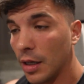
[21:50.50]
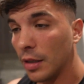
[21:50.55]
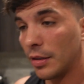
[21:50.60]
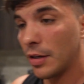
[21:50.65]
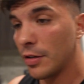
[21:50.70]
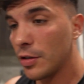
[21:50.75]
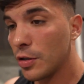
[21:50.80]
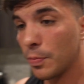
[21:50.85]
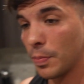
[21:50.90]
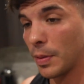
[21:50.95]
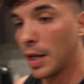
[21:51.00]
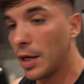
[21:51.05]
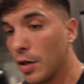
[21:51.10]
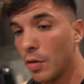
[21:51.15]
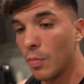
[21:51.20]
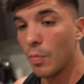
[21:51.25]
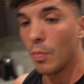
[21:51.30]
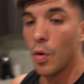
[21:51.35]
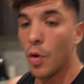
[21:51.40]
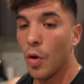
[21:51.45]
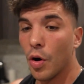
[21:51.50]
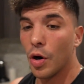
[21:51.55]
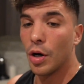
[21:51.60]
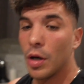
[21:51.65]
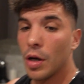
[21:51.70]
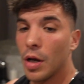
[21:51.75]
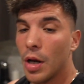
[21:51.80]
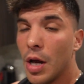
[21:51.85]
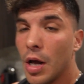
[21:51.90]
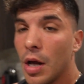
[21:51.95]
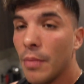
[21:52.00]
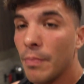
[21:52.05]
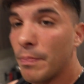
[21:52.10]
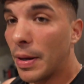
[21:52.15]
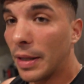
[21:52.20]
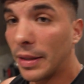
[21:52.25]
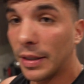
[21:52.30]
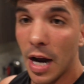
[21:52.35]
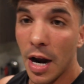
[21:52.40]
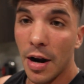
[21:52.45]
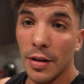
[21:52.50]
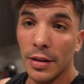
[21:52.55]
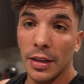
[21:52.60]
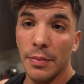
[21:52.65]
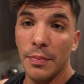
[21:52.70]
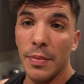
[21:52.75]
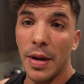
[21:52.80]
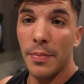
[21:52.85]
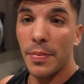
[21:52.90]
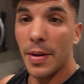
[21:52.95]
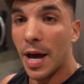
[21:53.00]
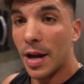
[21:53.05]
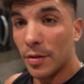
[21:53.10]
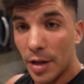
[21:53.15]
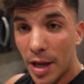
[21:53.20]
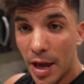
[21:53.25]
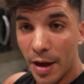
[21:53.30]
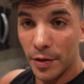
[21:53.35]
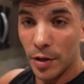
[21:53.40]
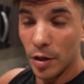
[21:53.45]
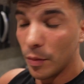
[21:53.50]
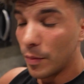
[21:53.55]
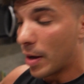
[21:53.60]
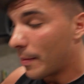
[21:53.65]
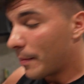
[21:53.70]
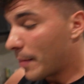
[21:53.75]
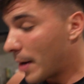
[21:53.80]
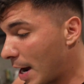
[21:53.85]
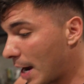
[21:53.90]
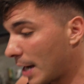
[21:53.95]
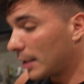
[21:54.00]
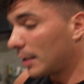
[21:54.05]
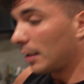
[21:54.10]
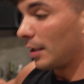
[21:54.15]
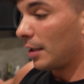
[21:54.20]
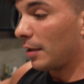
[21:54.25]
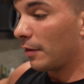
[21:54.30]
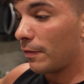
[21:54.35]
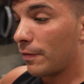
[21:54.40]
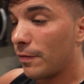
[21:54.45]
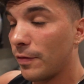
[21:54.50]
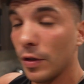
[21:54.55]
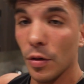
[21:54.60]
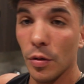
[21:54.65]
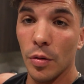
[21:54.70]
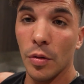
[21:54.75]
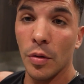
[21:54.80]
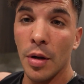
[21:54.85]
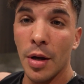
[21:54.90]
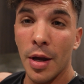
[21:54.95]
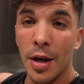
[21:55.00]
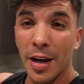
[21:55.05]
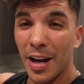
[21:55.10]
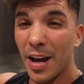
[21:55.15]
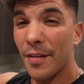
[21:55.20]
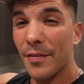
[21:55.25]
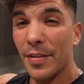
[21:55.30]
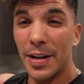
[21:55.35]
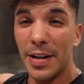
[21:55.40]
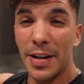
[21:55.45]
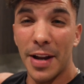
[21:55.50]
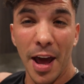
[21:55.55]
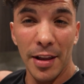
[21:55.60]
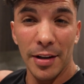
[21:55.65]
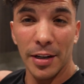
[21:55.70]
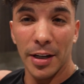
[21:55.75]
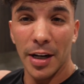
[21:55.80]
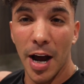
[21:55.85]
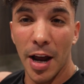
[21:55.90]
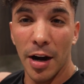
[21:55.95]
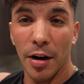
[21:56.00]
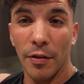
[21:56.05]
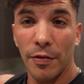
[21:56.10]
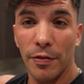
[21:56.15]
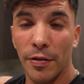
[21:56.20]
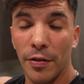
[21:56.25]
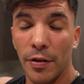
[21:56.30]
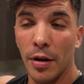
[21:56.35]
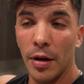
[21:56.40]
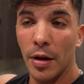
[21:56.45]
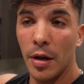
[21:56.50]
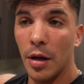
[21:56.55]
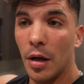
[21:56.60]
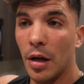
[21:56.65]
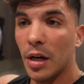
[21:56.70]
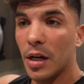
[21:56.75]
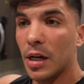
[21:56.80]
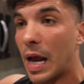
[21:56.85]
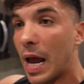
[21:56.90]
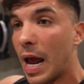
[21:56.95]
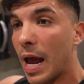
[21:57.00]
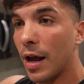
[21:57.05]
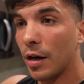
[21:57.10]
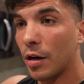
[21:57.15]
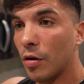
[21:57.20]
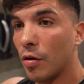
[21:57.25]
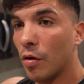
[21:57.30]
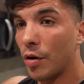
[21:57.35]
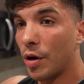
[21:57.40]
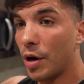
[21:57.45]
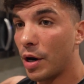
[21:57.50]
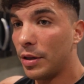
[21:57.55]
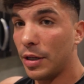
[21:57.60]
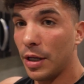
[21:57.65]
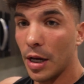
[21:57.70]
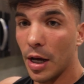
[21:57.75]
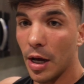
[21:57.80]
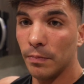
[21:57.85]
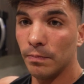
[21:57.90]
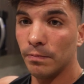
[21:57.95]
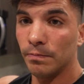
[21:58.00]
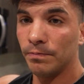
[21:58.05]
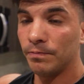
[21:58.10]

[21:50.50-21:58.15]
There is plenty of more, but currently maybe I don't have it on my mind. If you have another kind of hack or idea